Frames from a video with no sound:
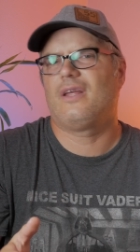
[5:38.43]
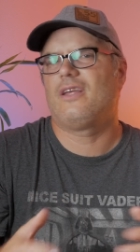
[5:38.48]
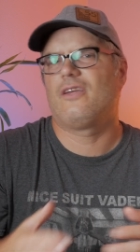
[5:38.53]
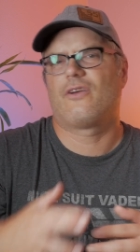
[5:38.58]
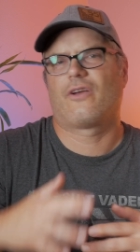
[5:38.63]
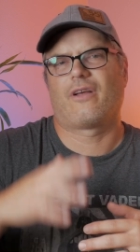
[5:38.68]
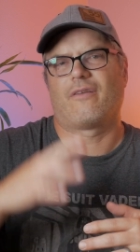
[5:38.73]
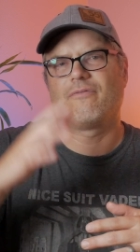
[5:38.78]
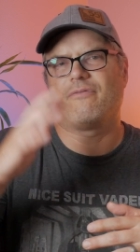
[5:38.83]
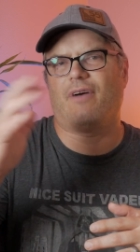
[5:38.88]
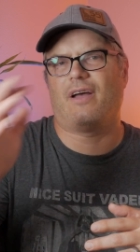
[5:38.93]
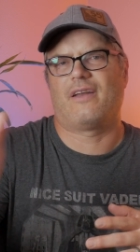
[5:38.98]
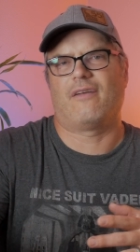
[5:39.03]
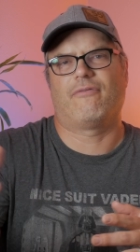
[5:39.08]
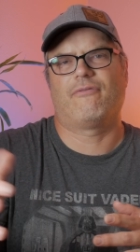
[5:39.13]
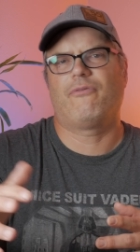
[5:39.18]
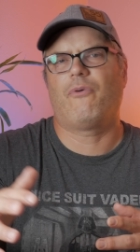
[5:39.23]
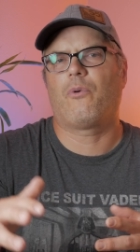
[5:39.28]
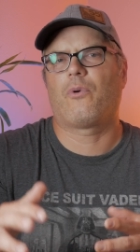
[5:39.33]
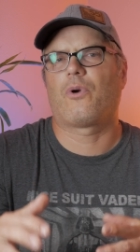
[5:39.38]
You can find a
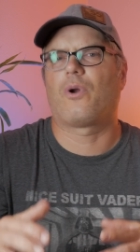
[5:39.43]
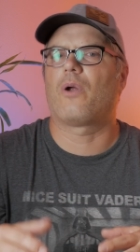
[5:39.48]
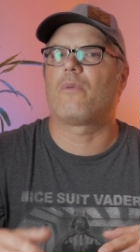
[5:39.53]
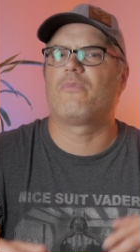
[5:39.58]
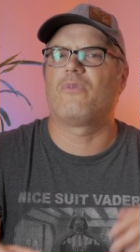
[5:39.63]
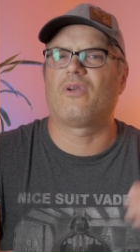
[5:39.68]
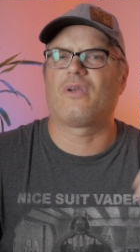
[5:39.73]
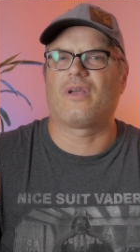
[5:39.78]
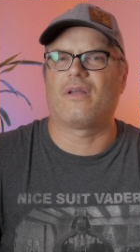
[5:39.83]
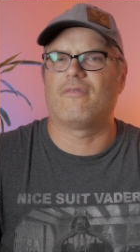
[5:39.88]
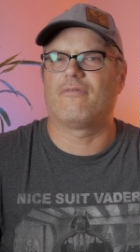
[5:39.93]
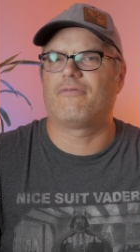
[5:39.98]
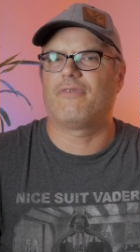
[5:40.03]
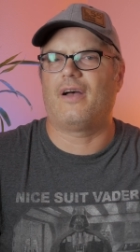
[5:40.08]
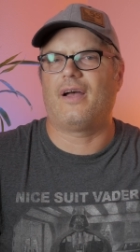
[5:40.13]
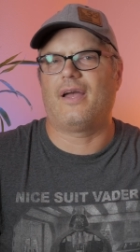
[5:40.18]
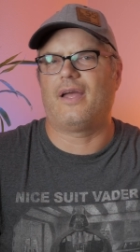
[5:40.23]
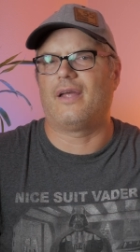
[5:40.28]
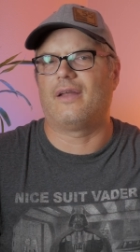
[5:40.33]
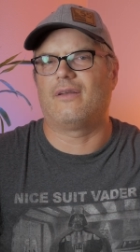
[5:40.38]
forum, you can
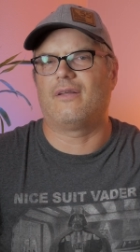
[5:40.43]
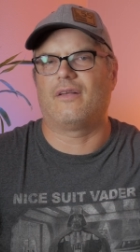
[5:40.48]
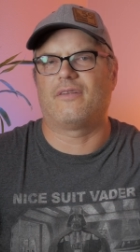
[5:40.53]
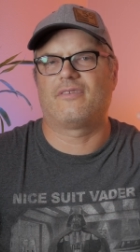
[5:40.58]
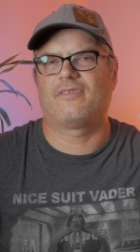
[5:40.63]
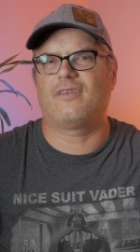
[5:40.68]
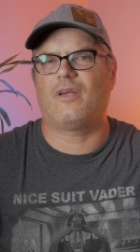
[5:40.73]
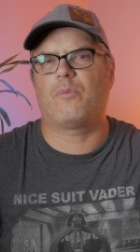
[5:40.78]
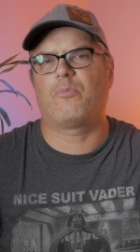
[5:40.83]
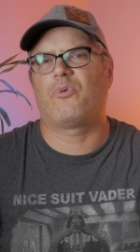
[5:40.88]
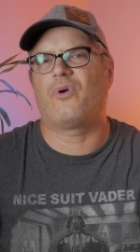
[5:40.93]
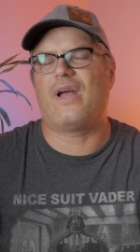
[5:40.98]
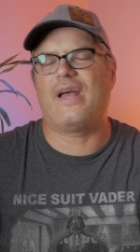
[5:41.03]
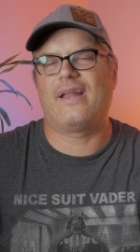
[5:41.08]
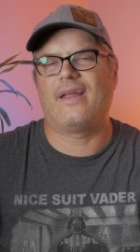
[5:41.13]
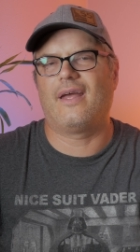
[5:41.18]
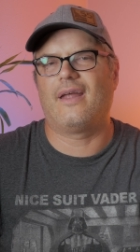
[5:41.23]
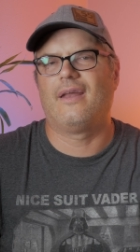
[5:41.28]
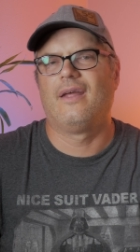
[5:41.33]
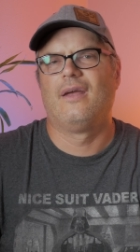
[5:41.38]
find a
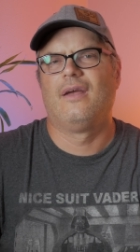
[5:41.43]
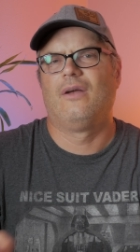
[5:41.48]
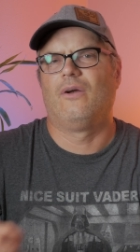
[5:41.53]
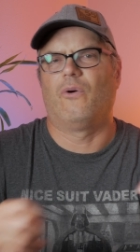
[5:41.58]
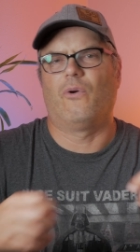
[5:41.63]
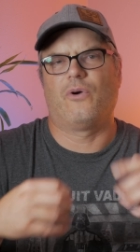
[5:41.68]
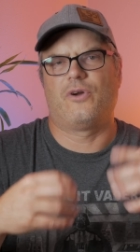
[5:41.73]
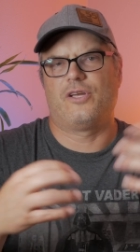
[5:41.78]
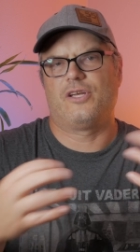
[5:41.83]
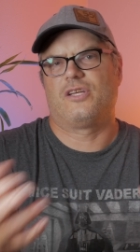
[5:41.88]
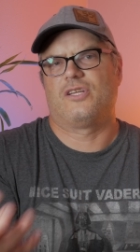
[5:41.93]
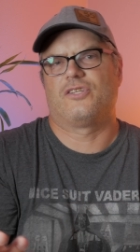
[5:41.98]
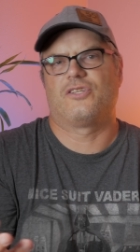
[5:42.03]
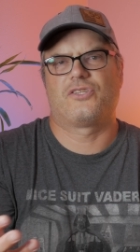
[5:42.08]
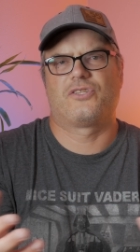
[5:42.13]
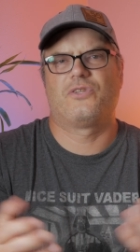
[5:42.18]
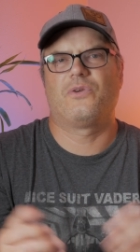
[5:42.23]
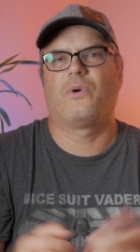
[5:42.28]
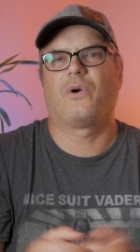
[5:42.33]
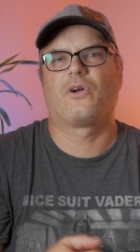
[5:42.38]
subreddit, or you can
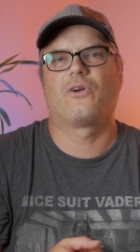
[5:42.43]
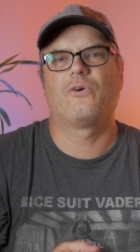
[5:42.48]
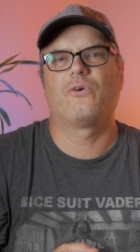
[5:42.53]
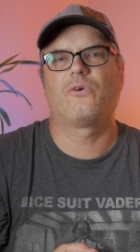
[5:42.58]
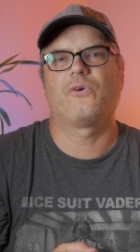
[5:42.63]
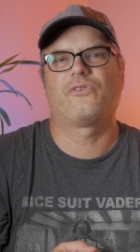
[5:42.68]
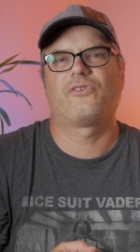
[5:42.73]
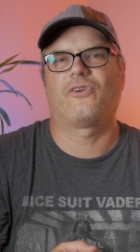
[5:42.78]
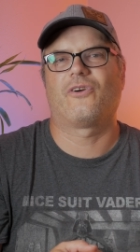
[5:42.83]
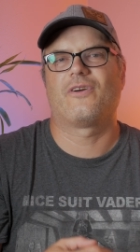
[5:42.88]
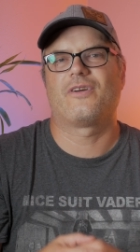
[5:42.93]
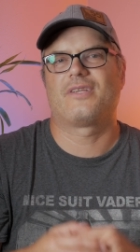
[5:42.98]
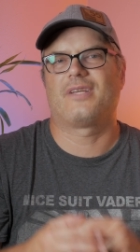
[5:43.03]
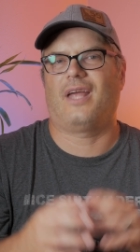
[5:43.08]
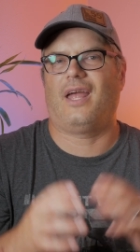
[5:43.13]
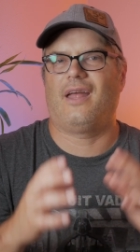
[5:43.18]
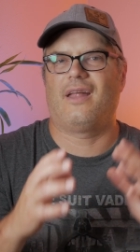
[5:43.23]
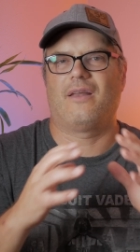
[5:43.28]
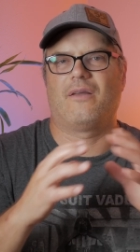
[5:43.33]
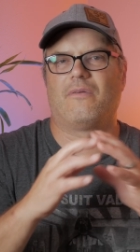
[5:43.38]
just do a Google search,
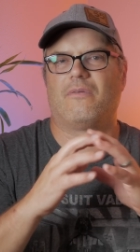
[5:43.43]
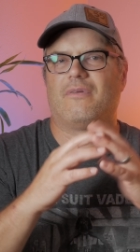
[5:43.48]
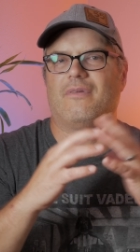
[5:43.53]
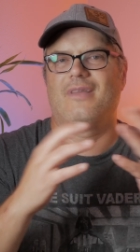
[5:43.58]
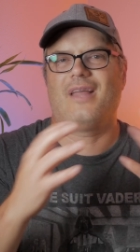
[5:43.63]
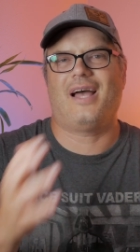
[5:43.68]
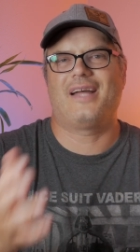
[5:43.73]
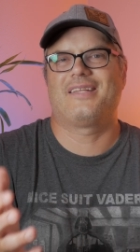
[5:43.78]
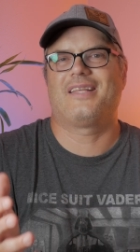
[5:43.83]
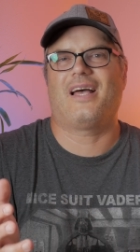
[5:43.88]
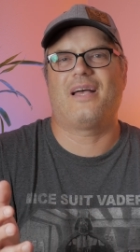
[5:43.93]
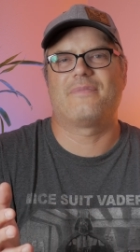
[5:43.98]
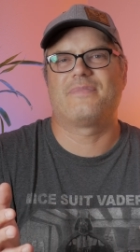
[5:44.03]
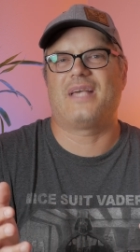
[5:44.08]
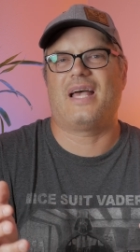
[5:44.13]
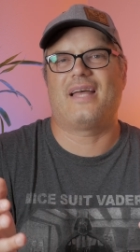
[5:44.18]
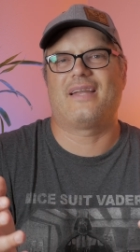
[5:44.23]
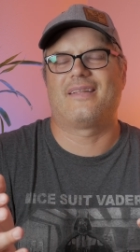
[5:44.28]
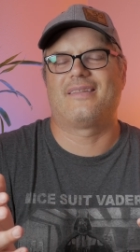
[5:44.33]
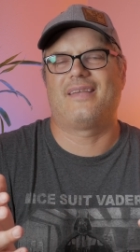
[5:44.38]
and 9 times
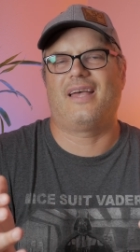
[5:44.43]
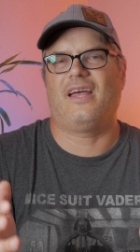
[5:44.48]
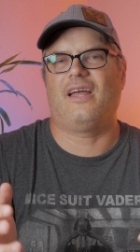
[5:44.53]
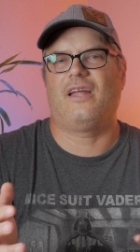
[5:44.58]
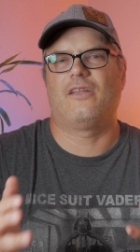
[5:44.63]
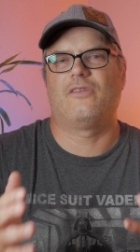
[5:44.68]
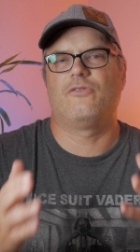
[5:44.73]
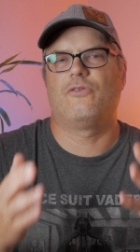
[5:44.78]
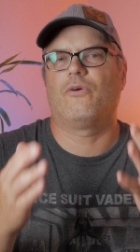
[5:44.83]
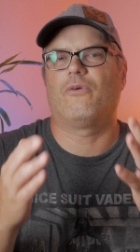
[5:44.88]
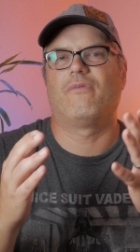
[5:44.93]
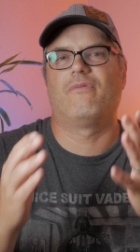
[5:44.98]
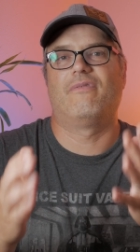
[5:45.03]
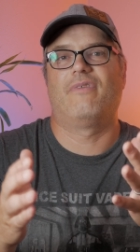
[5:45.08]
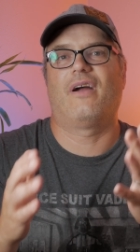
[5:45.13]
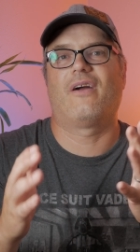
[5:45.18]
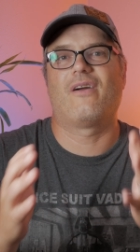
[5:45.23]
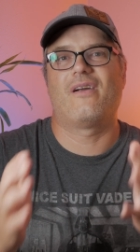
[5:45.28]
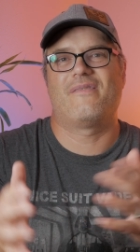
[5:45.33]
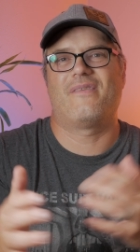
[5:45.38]
out of 10, you'll
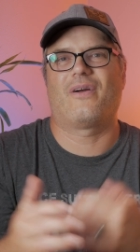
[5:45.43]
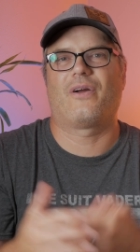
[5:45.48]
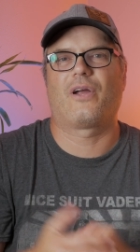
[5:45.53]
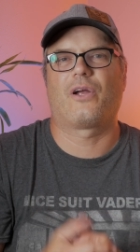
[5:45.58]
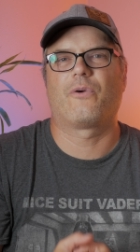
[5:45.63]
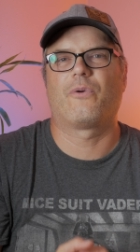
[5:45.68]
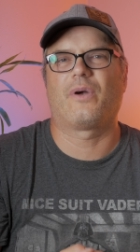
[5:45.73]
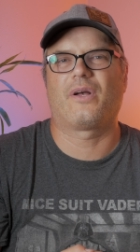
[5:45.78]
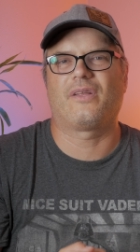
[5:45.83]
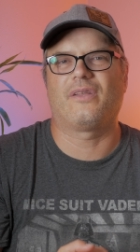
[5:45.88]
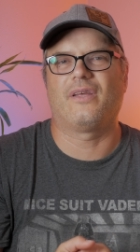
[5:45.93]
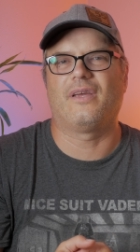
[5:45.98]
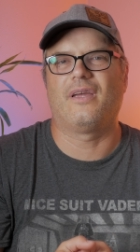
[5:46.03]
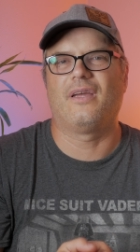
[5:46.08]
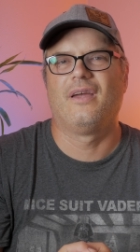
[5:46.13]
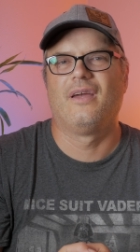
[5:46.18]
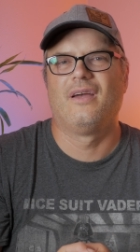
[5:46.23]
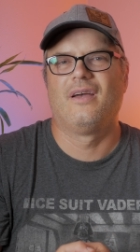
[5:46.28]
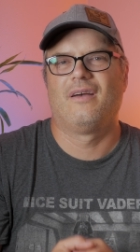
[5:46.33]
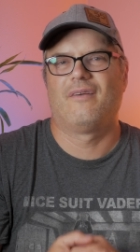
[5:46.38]
very, very
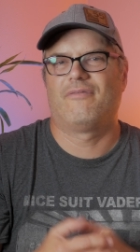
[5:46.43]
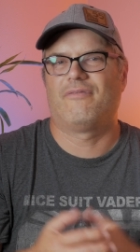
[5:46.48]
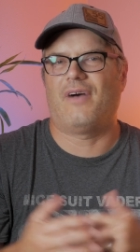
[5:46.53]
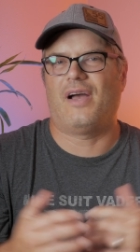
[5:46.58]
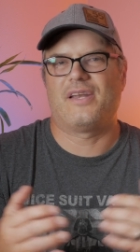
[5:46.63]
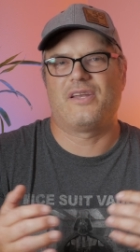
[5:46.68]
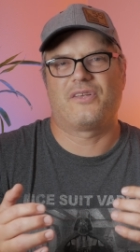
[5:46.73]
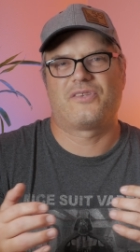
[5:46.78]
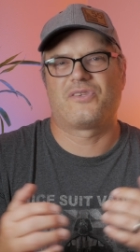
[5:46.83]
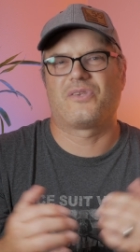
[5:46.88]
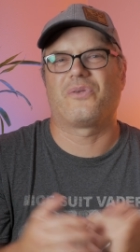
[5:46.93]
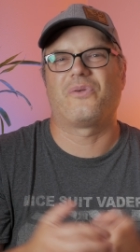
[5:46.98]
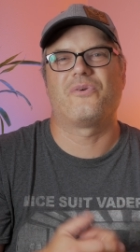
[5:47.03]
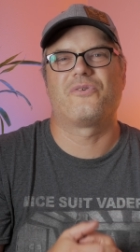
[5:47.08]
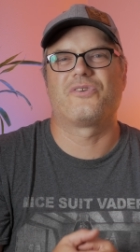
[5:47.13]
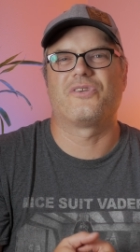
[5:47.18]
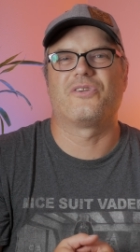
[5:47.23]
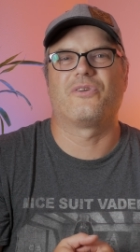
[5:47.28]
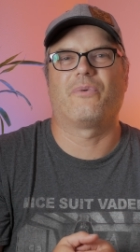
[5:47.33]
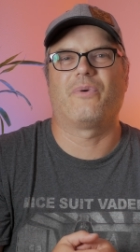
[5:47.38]
quickly find a
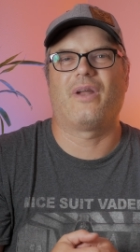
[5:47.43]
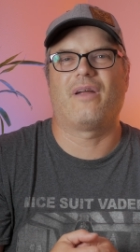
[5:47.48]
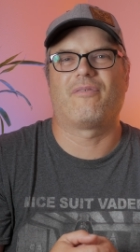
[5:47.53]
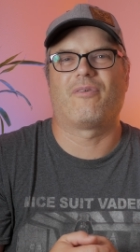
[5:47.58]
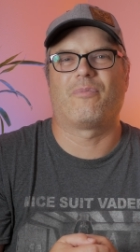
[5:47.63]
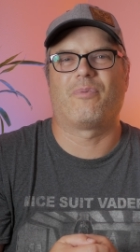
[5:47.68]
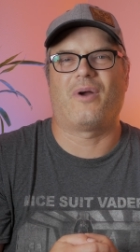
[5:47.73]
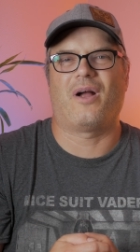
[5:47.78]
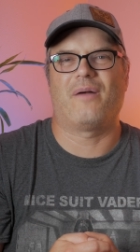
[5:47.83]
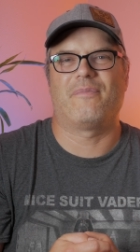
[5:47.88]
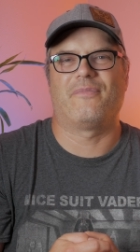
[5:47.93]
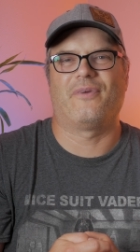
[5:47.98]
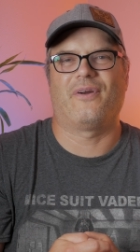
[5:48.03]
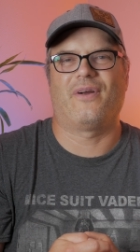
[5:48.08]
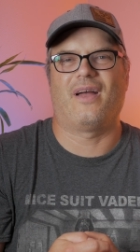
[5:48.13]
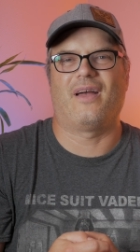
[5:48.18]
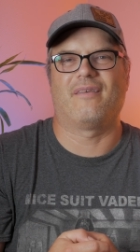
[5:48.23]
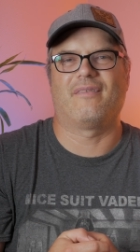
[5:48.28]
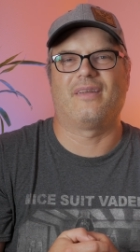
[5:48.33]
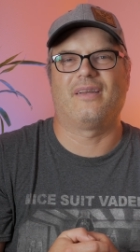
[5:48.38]
solution to whatever problem you're
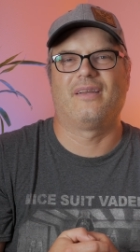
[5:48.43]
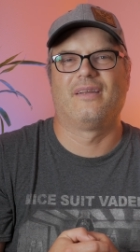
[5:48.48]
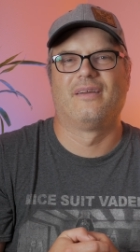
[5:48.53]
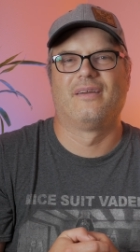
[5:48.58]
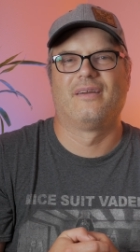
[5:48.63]
having.